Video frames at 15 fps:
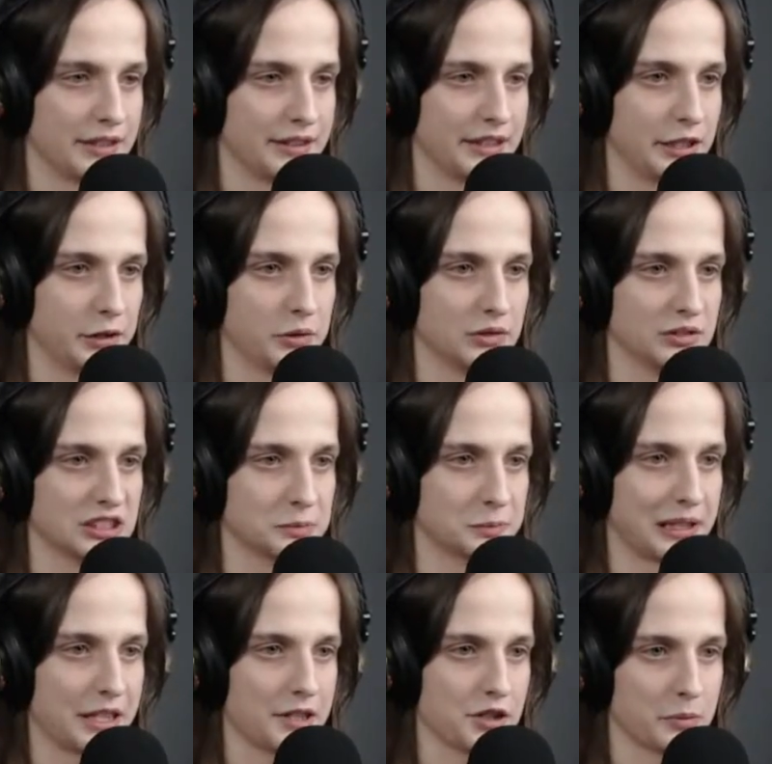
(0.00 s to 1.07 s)
they couldn't
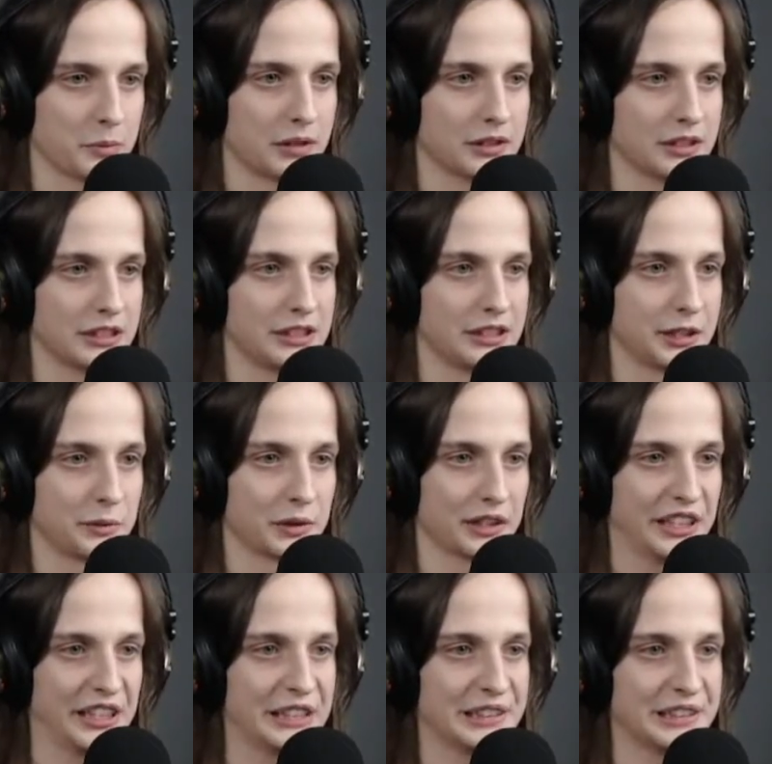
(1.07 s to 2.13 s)
splash the body, they were
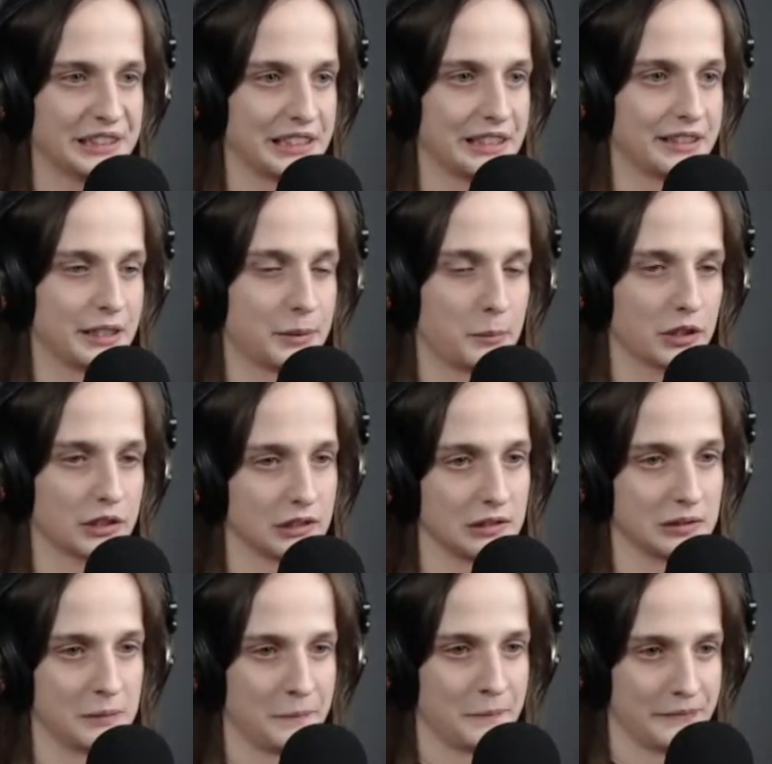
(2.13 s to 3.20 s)
healing the model.